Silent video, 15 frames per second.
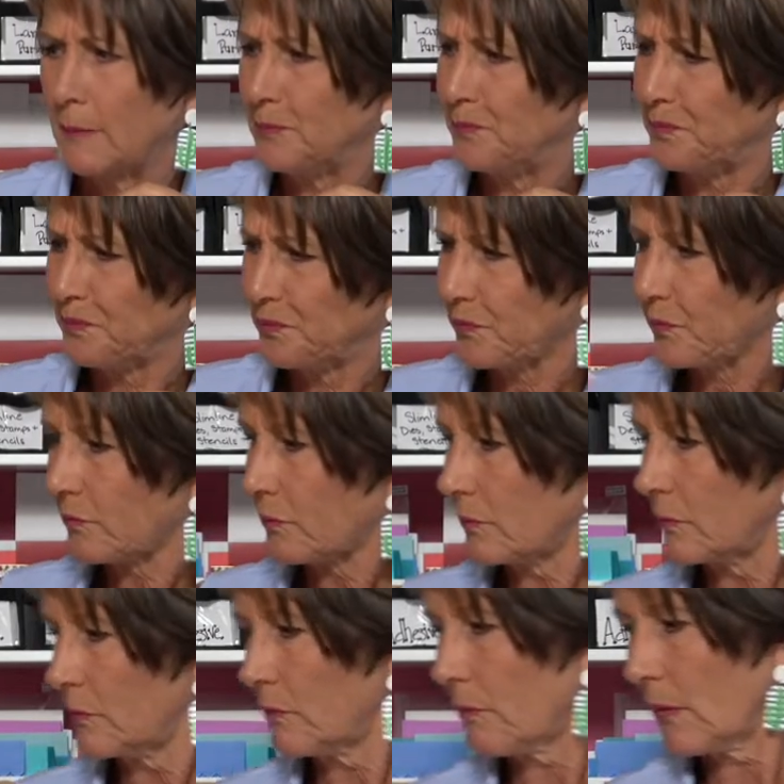
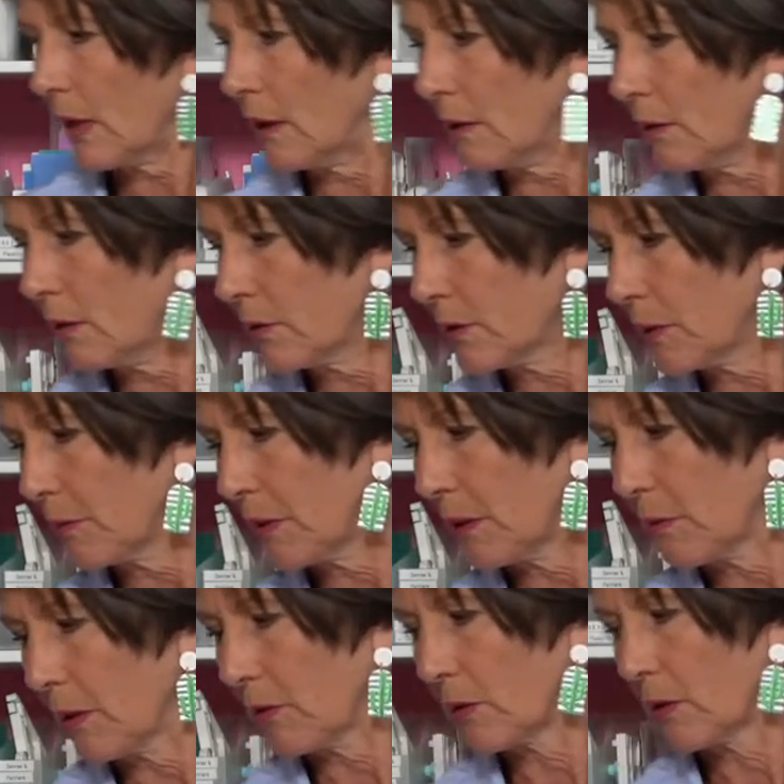I had a little something
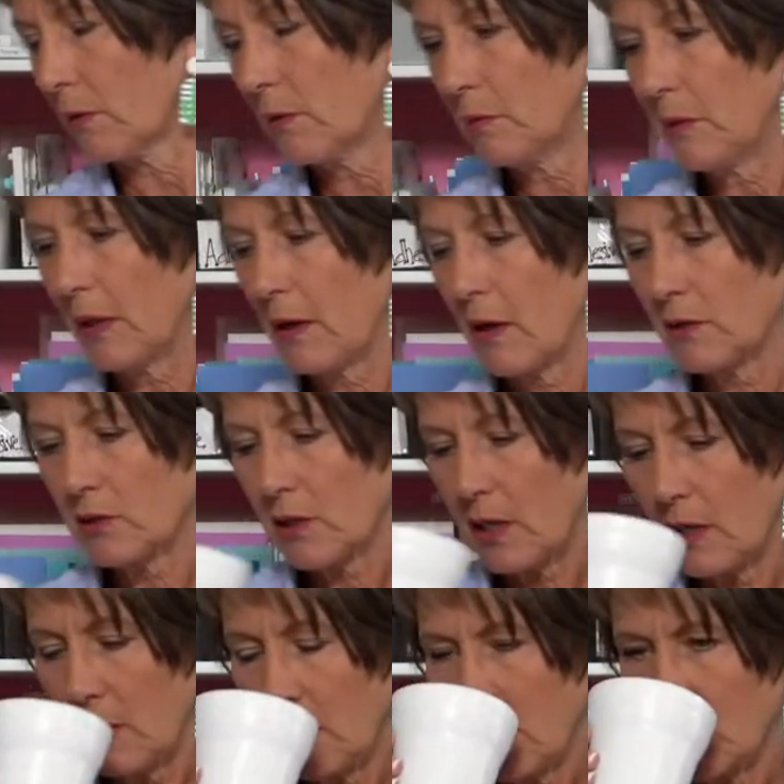in my throat. Oh my gosh,
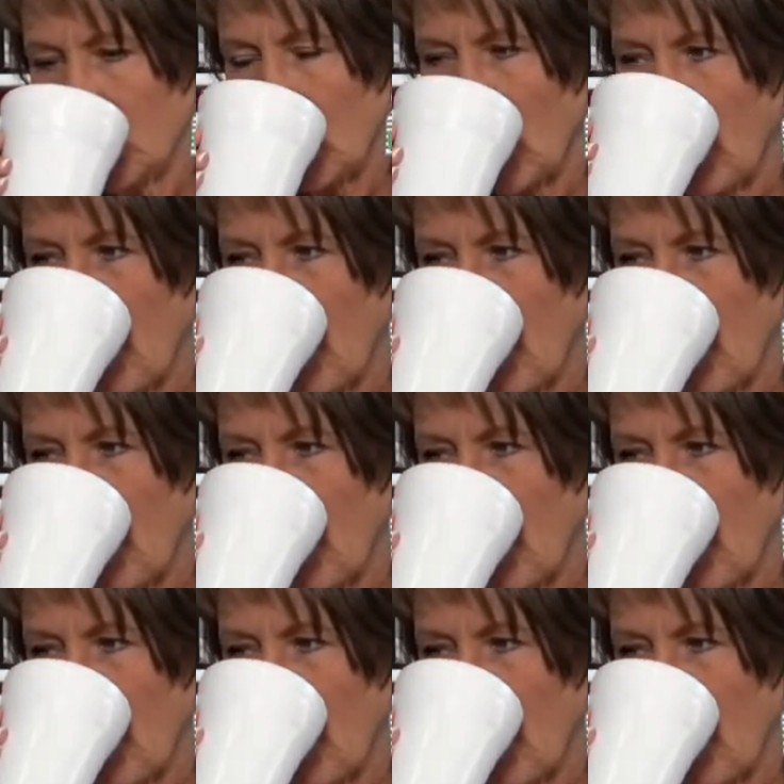Katie has.